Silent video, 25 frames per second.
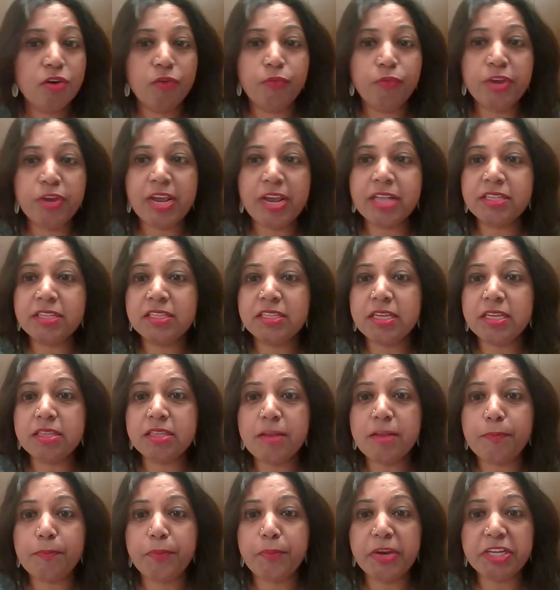We can see
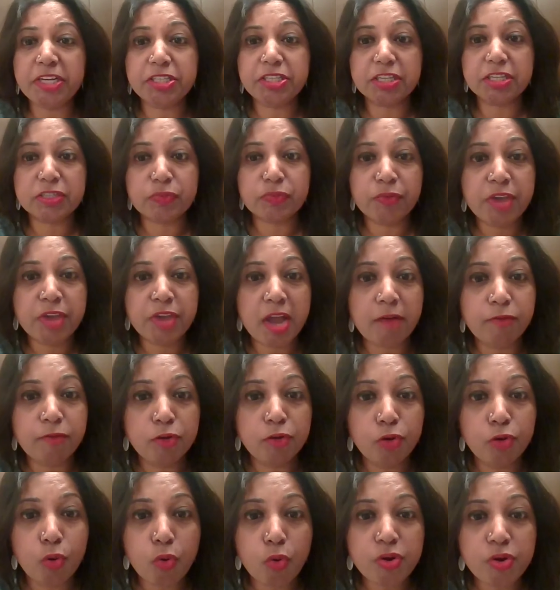their pictures. We have
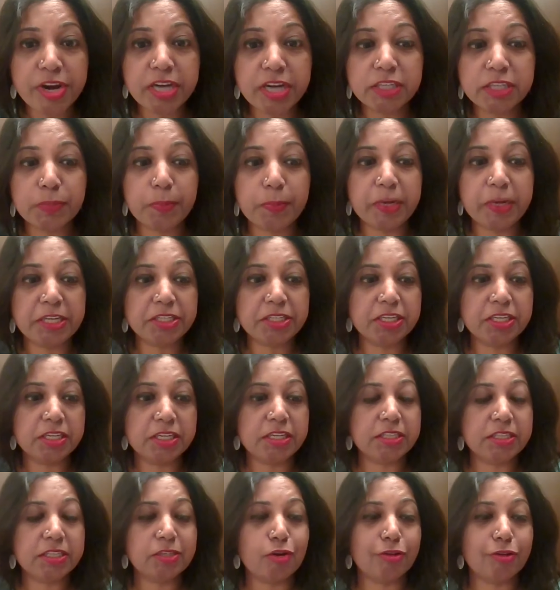Lokesh picture
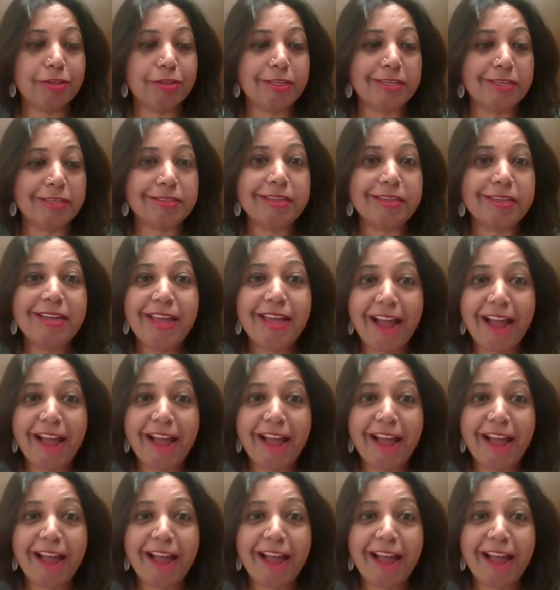is on this.